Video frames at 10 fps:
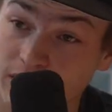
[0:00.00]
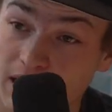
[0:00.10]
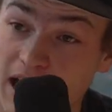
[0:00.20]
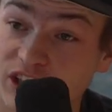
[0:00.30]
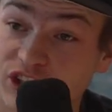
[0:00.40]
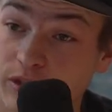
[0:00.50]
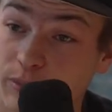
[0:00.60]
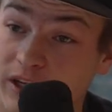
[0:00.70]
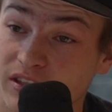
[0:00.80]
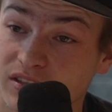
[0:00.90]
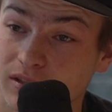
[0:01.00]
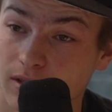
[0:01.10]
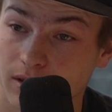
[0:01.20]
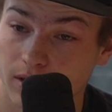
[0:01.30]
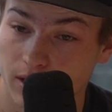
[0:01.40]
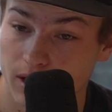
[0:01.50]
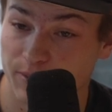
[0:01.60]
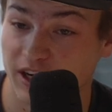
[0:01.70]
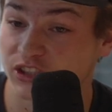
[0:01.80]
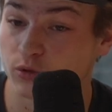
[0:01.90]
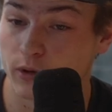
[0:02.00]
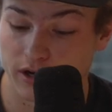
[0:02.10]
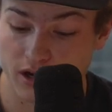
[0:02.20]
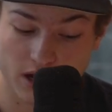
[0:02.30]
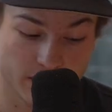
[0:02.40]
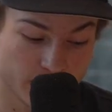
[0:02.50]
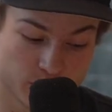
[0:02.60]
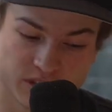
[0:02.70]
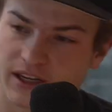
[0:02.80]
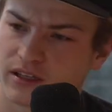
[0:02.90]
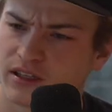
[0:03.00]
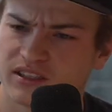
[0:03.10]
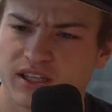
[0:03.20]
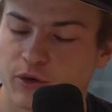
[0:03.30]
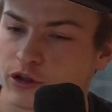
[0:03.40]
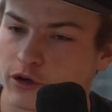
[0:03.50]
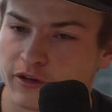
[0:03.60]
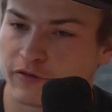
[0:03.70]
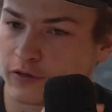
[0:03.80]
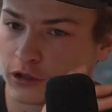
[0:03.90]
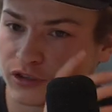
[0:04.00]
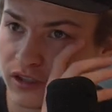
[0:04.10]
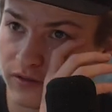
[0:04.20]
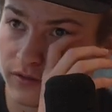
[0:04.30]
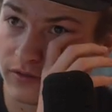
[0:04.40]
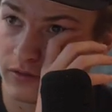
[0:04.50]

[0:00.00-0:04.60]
last year because, I mean, I swear to God, it was like December 31st of,